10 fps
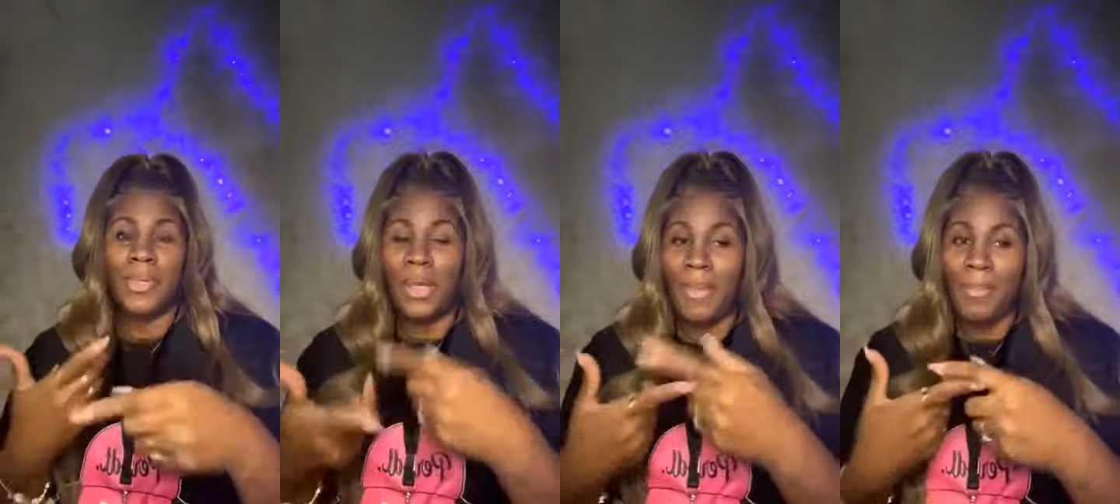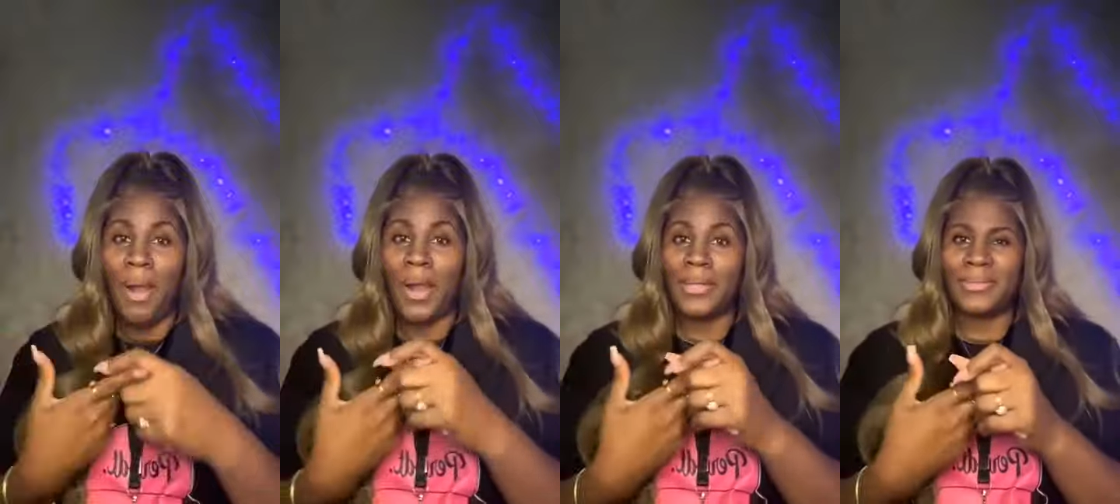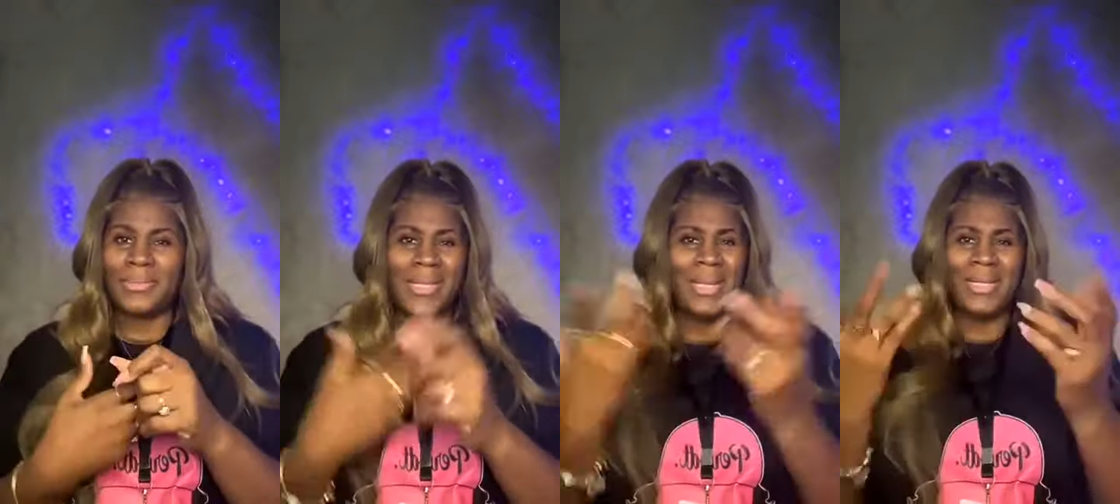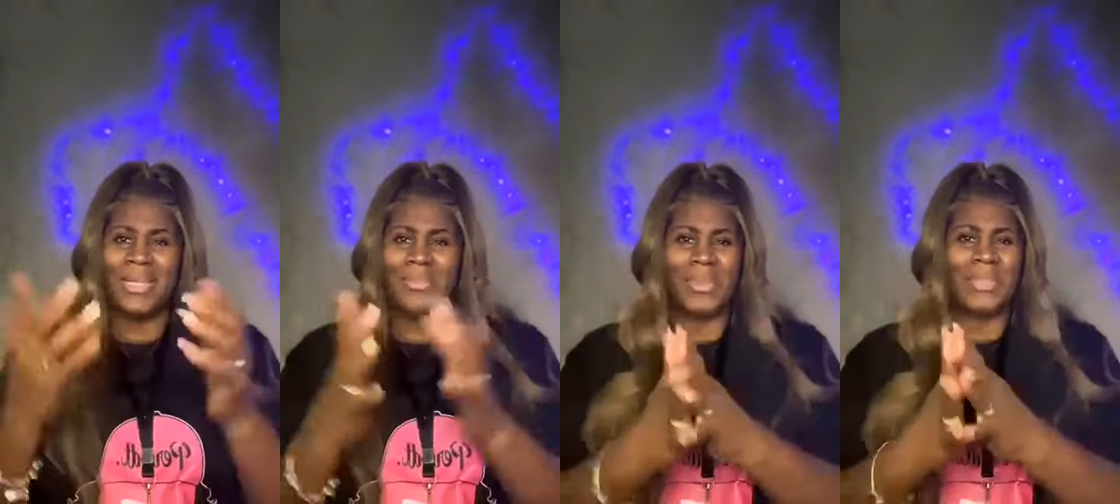become my partner. It ain't
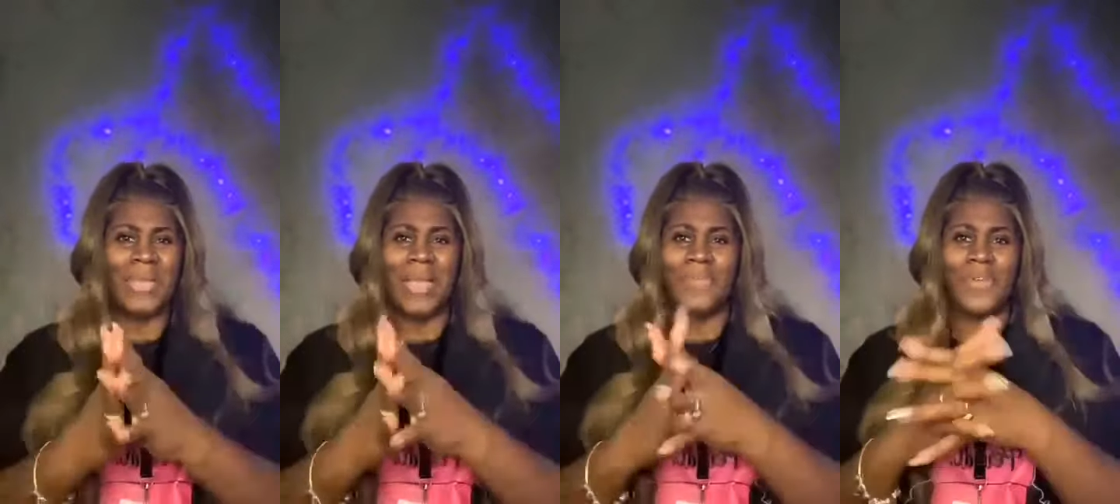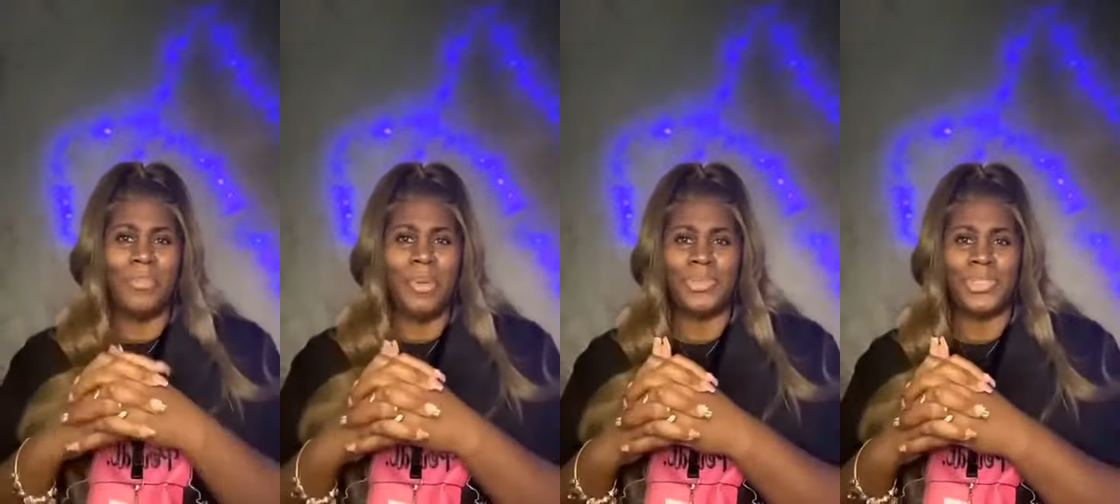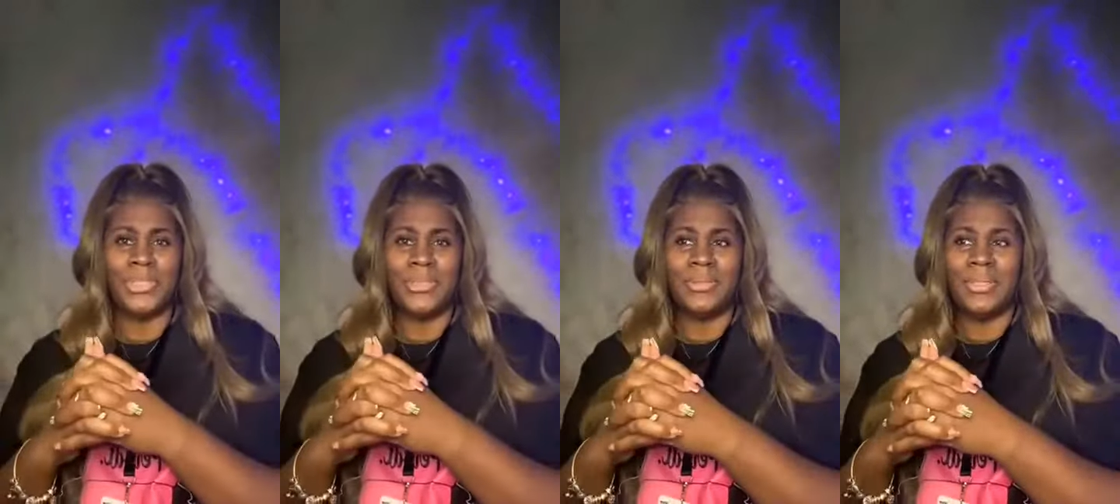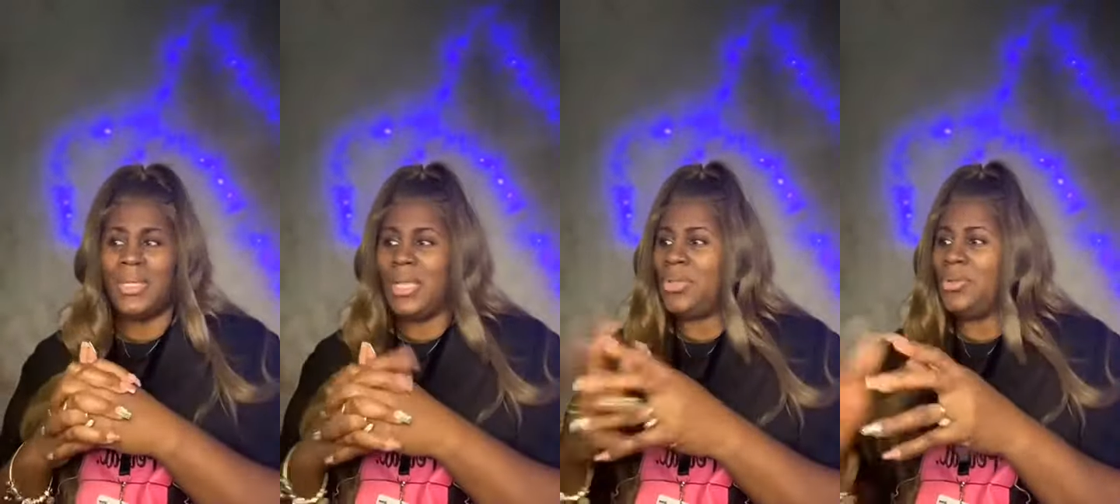nothing but $1 for a membership.
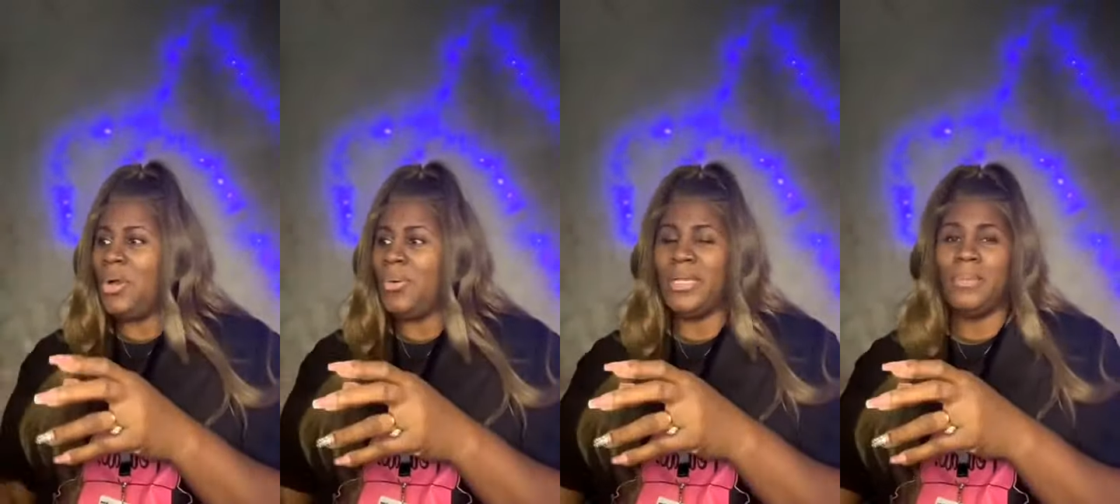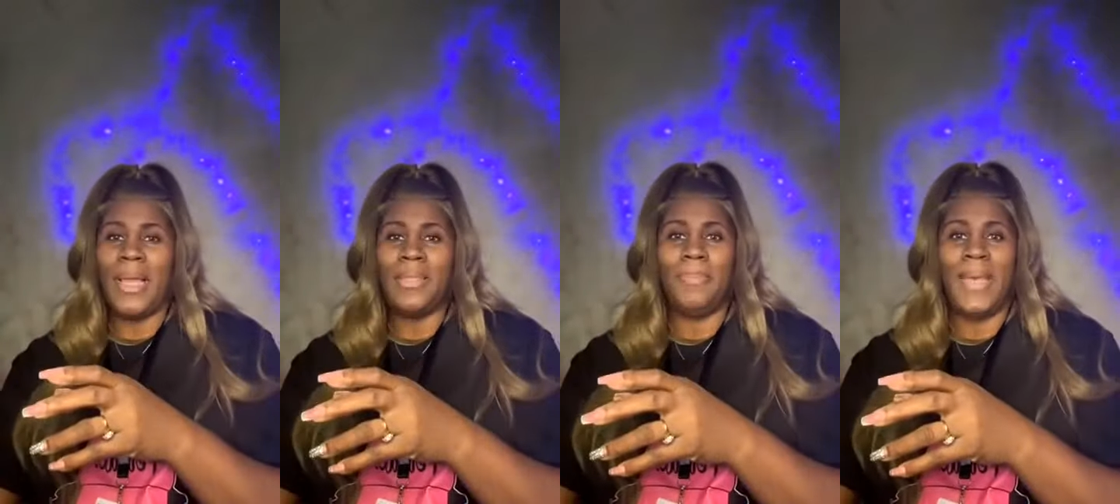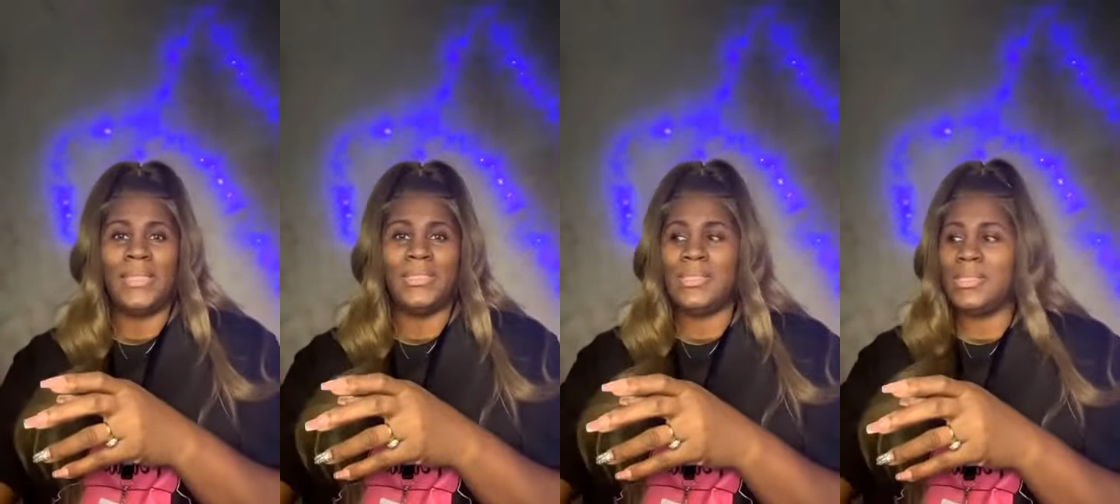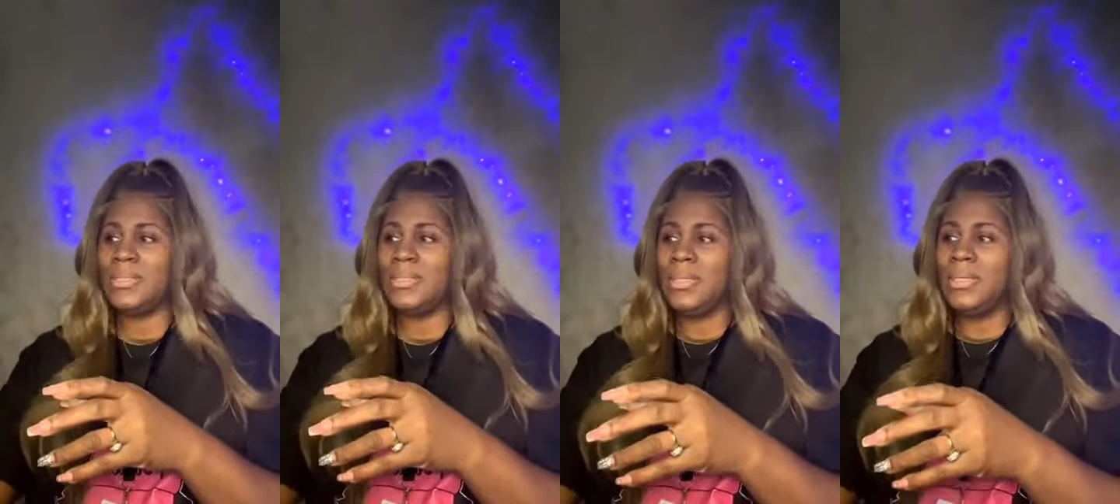And you go in and buy your patches
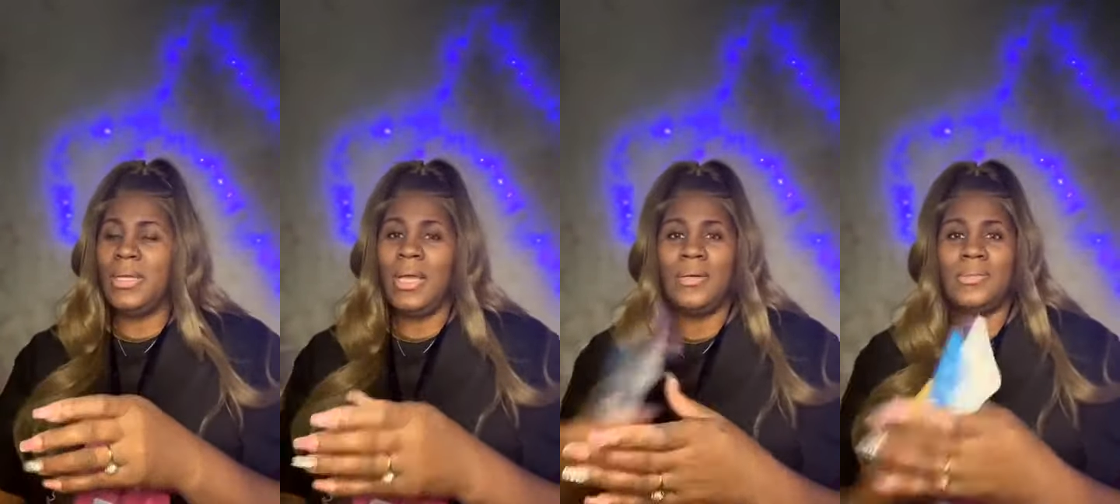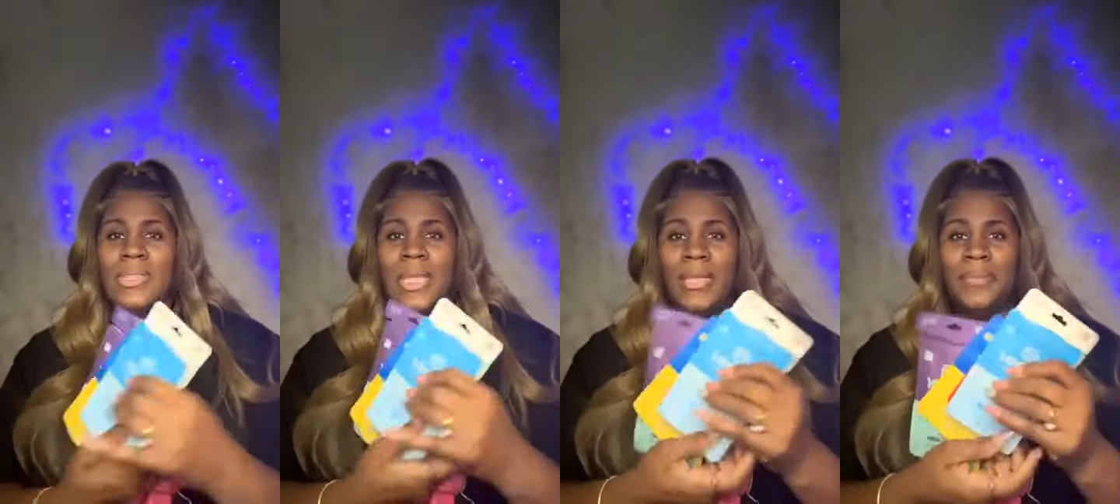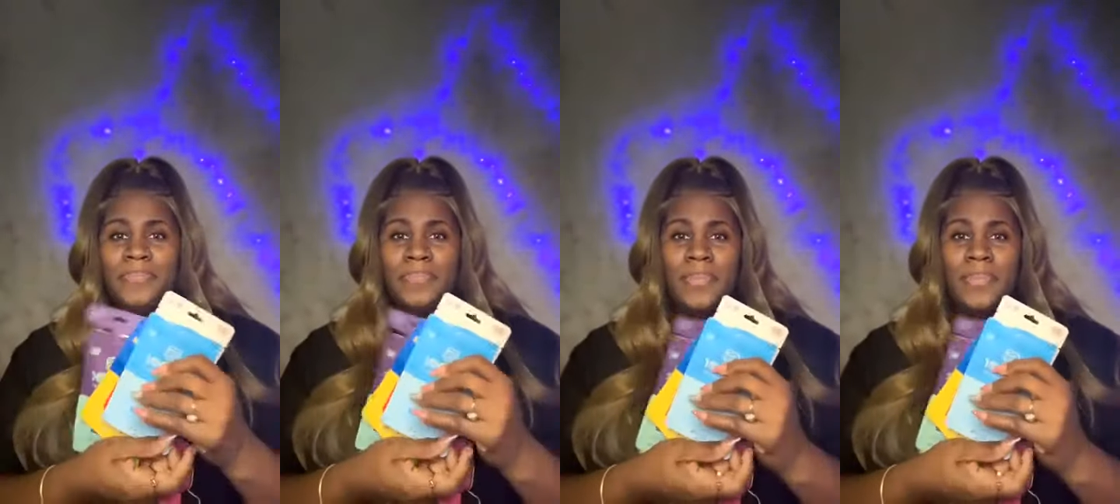wholesale.